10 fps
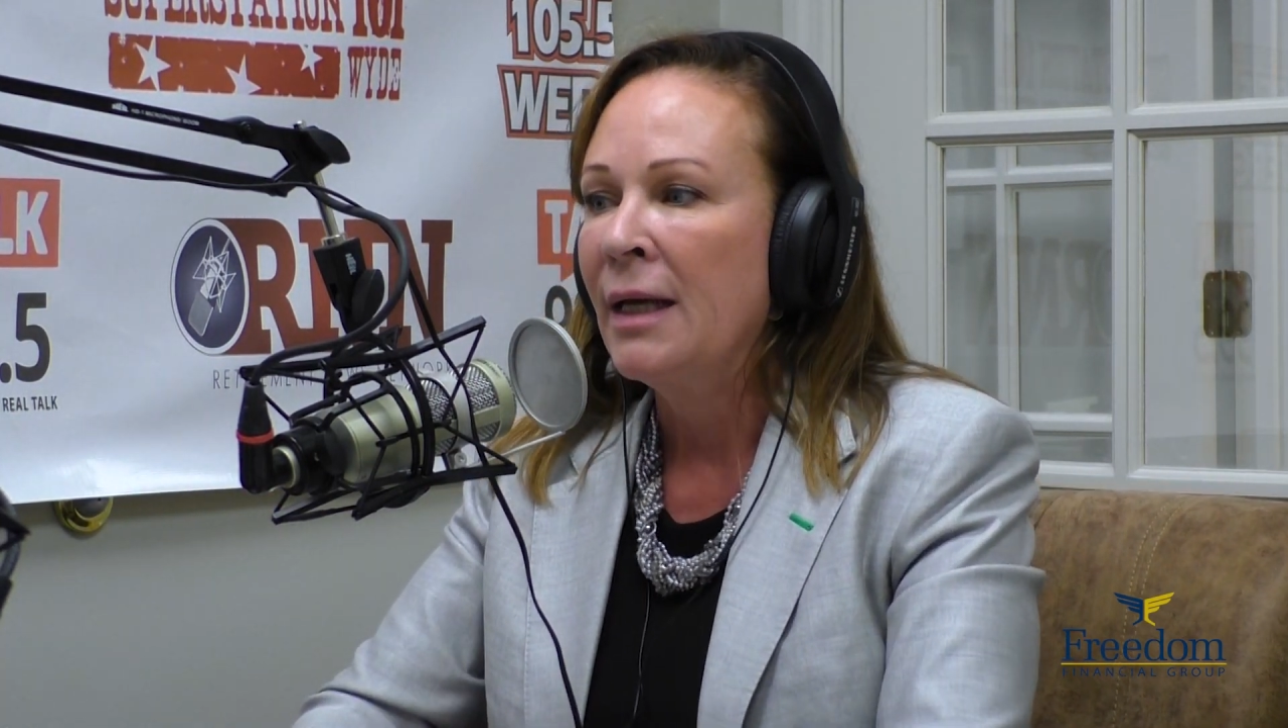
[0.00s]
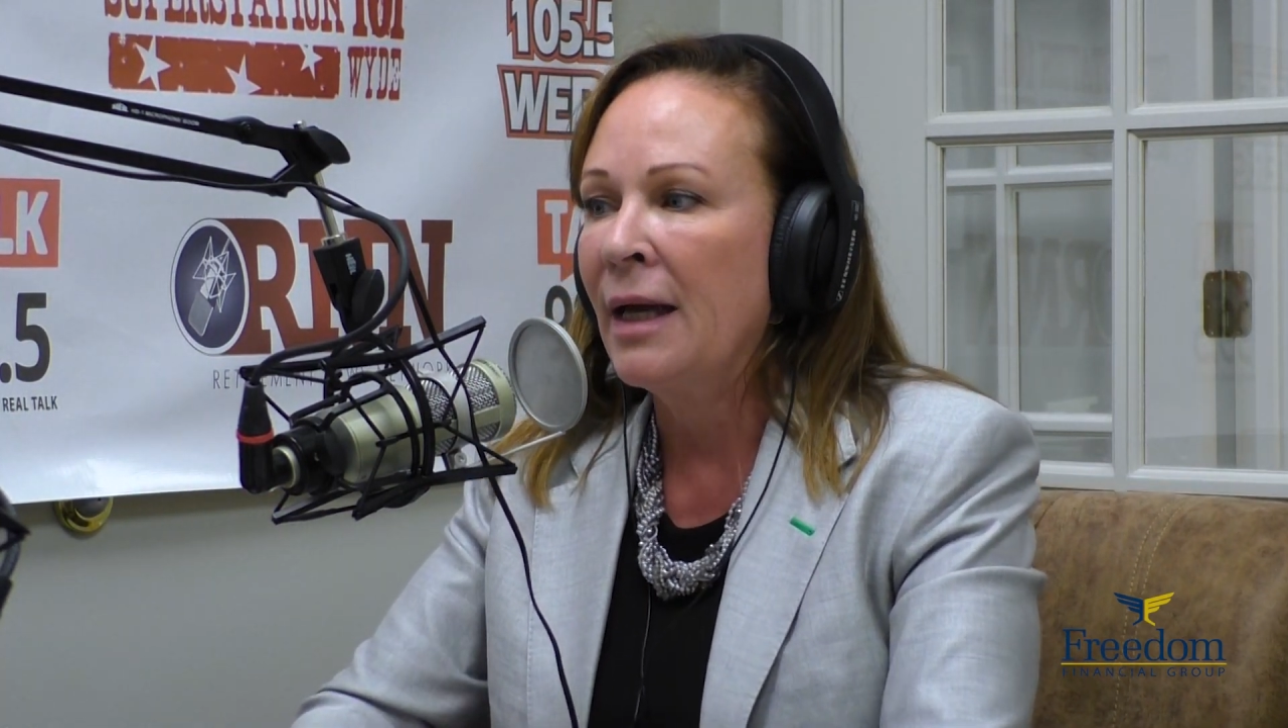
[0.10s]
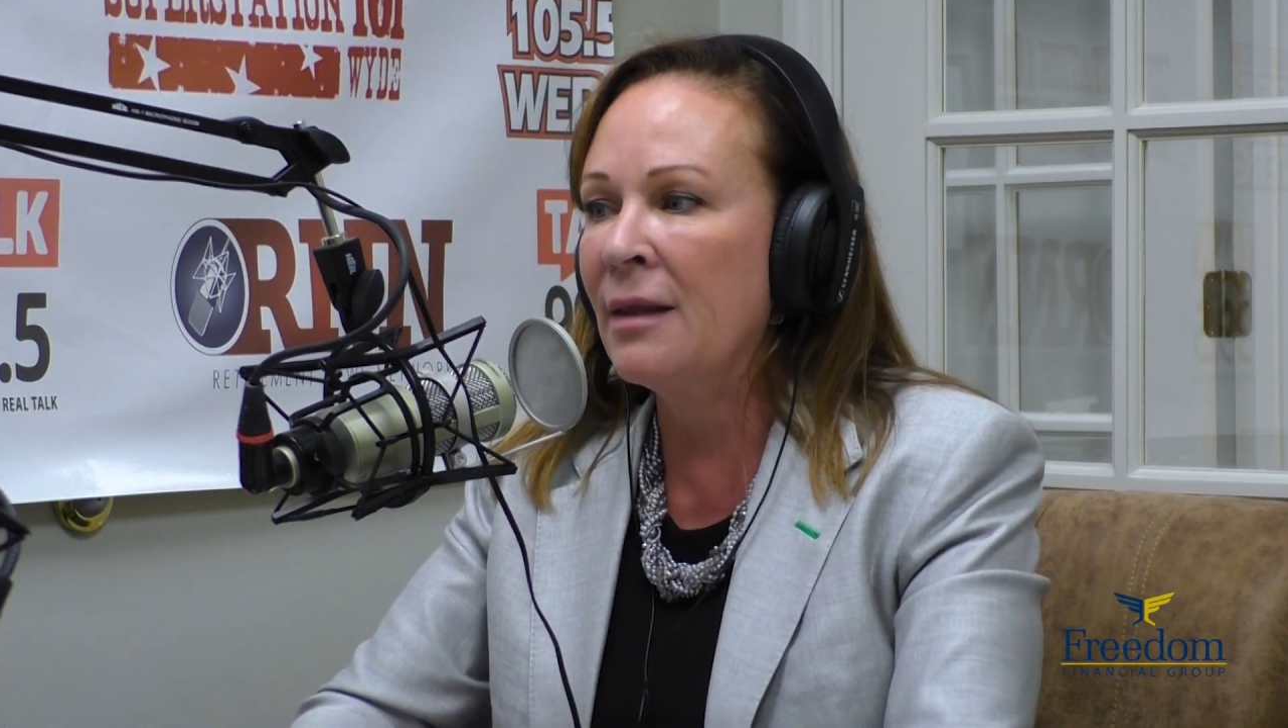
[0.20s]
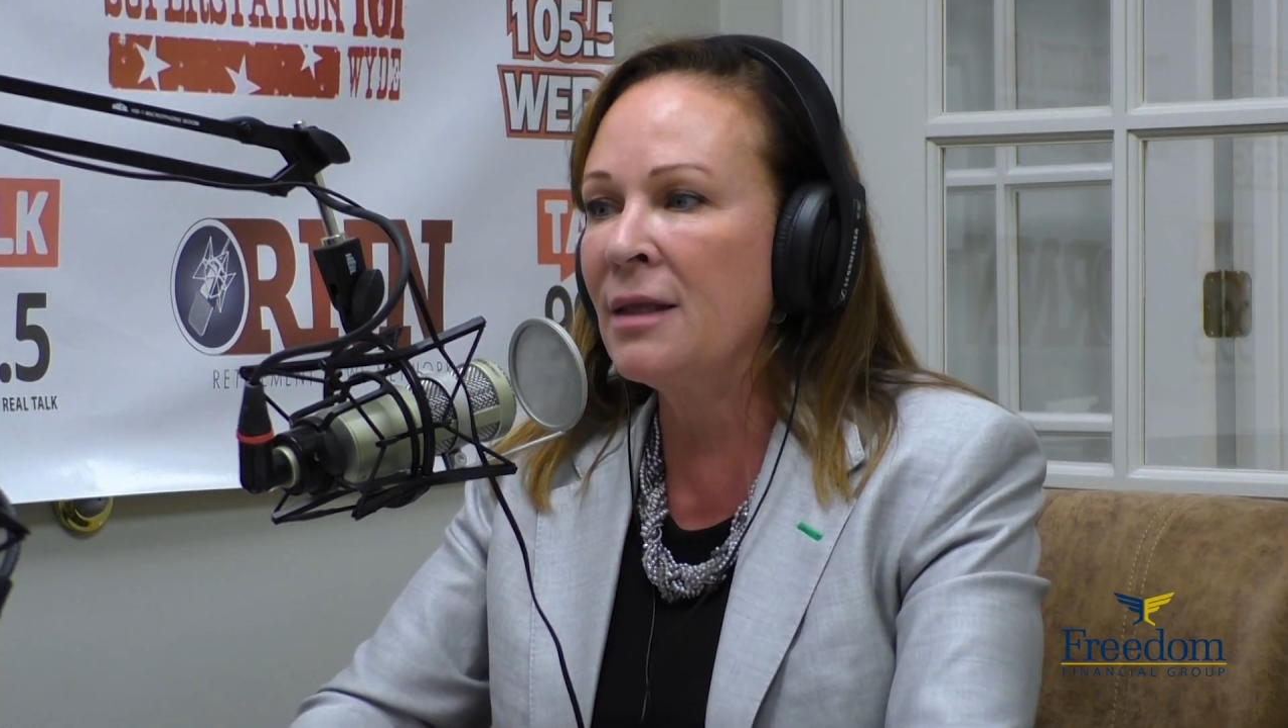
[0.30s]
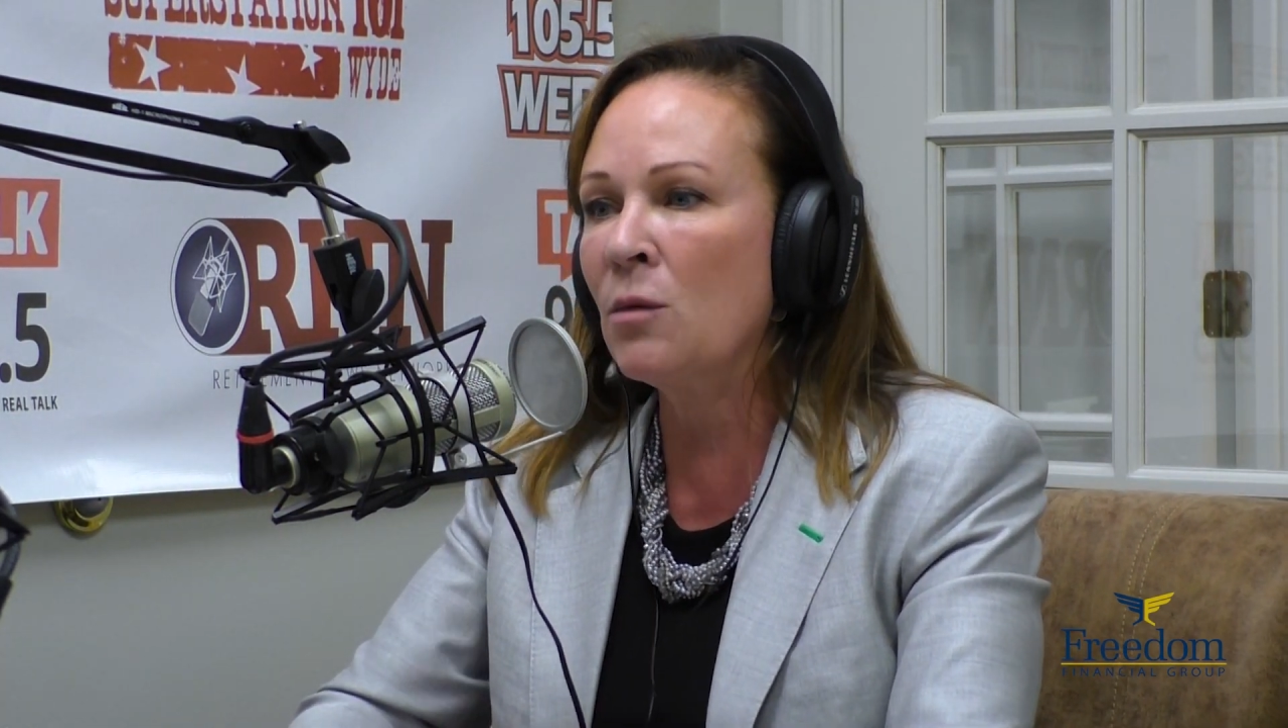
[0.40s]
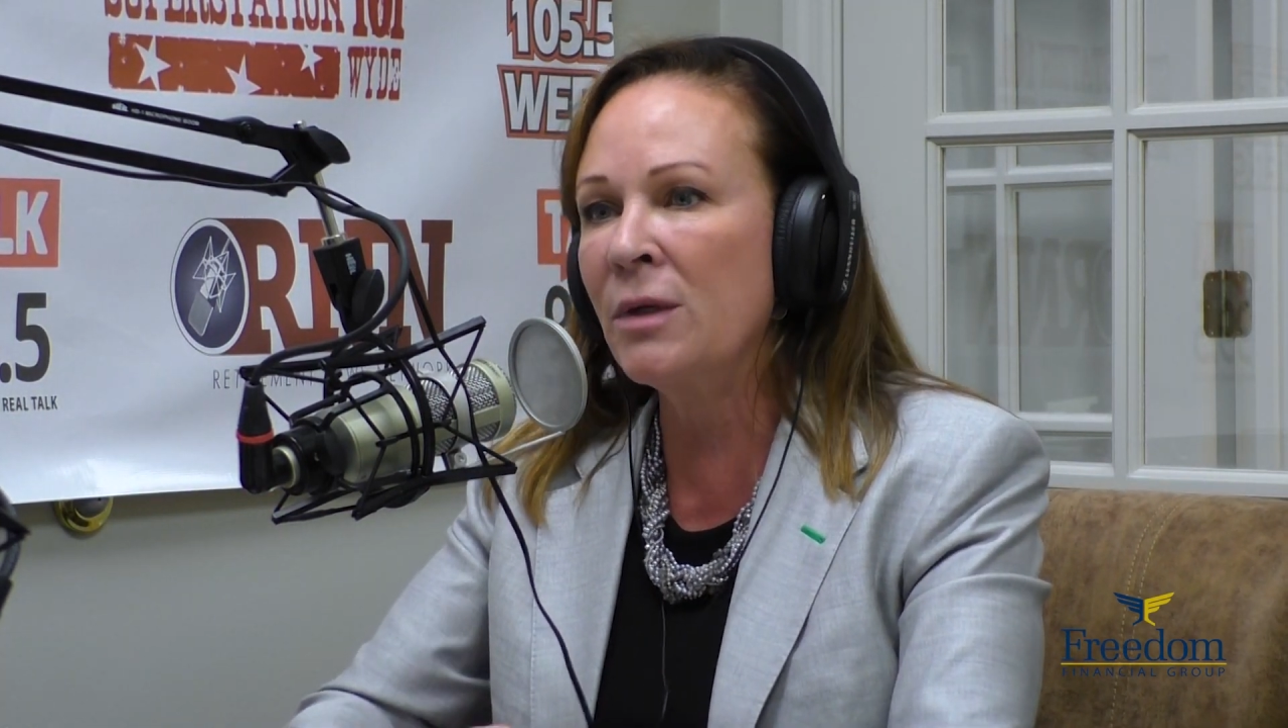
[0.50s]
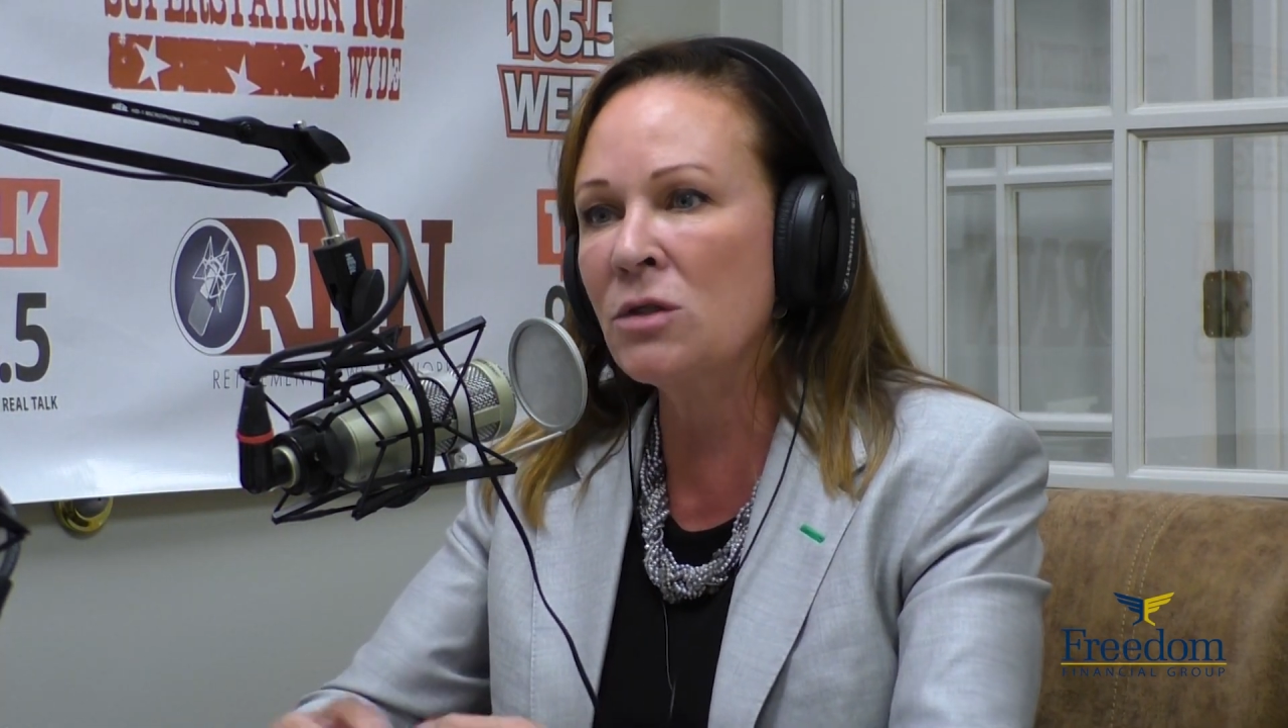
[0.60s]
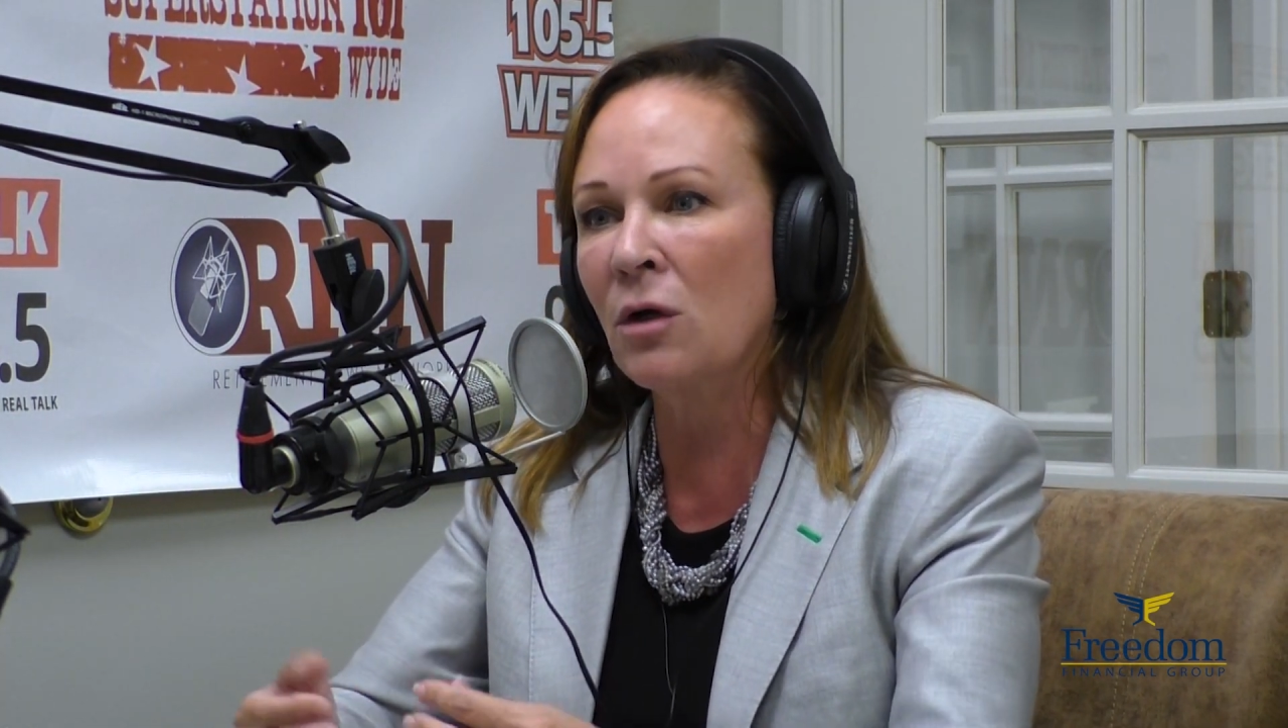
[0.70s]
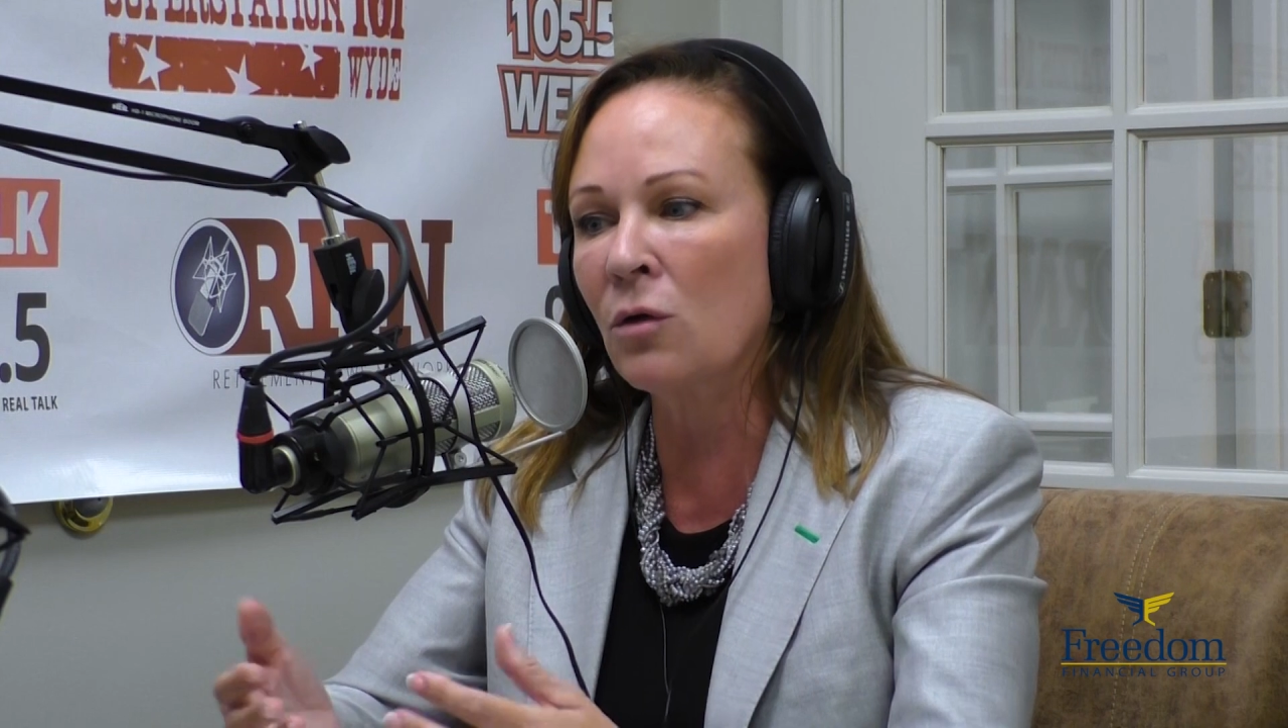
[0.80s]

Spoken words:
and then we start